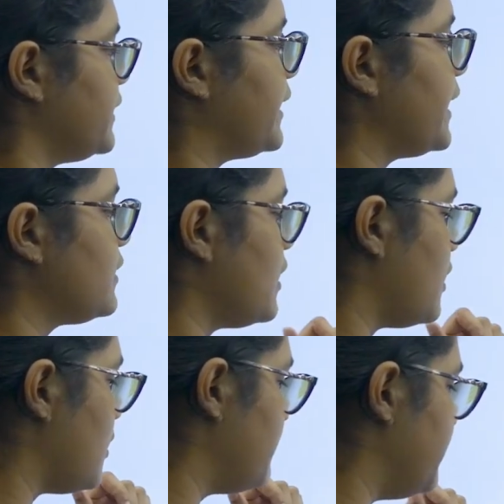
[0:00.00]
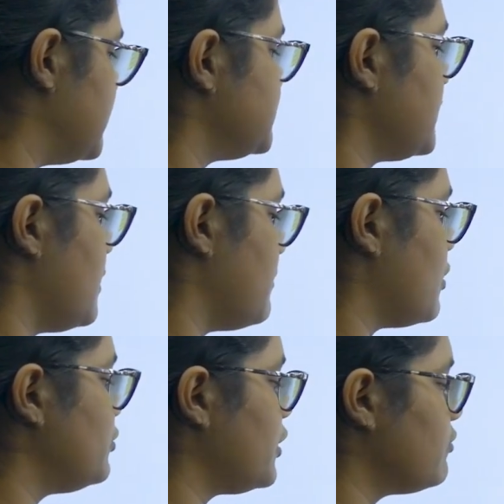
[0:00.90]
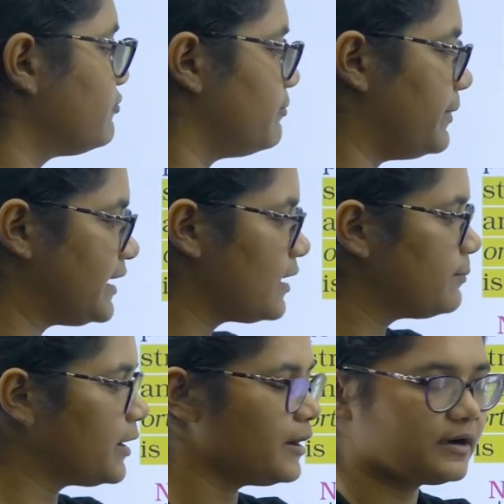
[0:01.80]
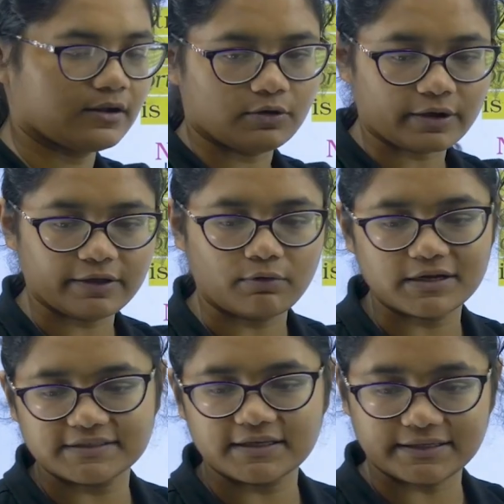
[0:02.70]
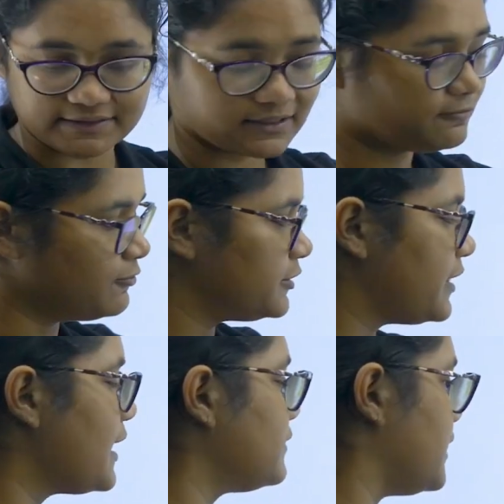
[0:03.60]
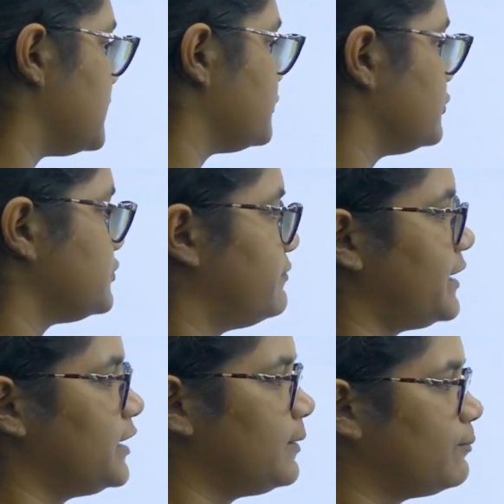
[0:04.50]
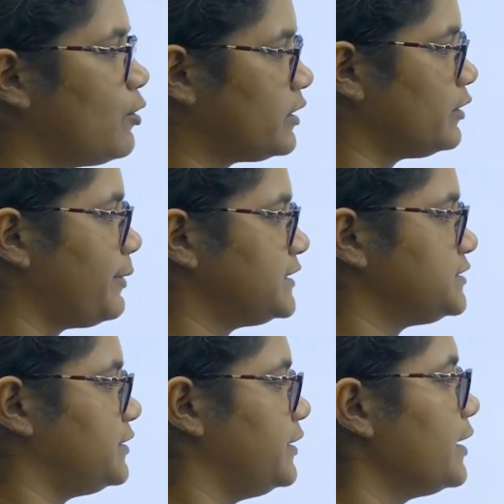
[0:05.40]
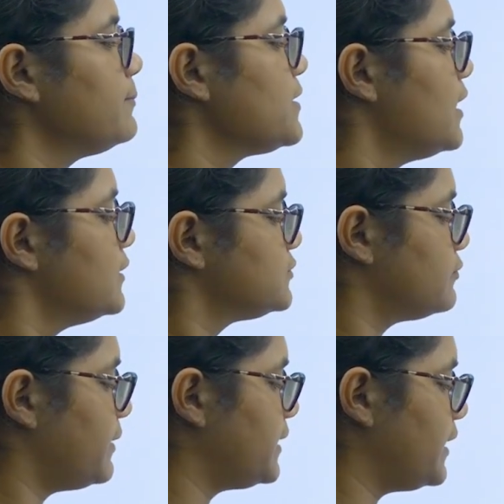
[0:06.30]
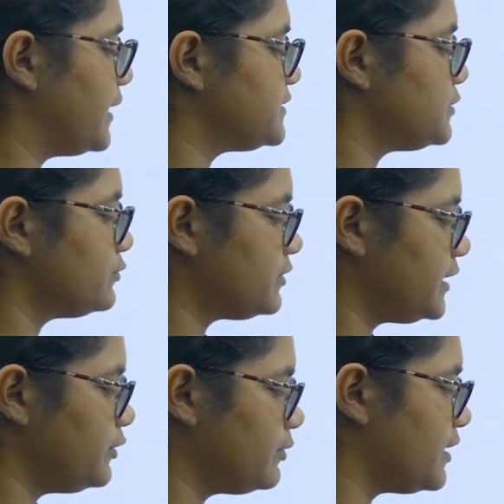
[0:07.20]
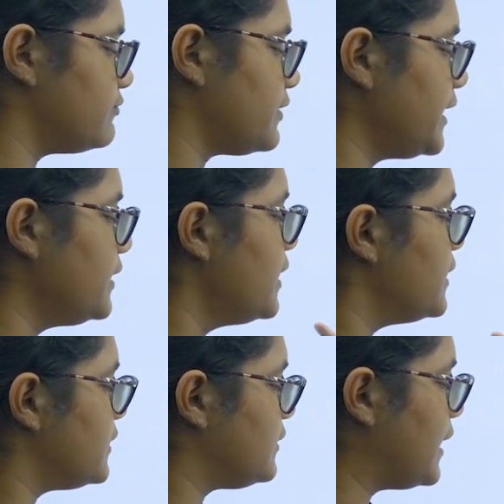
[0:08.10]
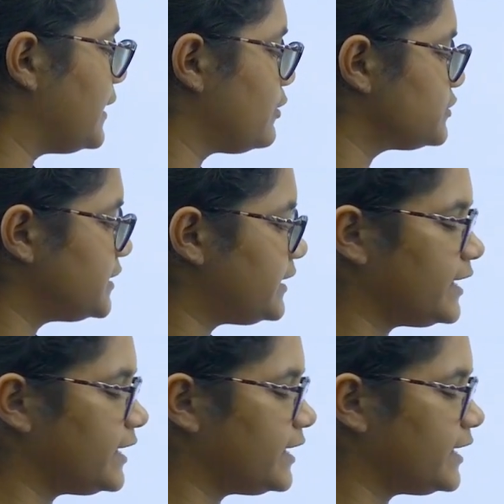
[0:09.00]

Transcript: we get a major amount of meta product okay what is the reason for that that is also a very important question here so when hno3 you give right nitrogen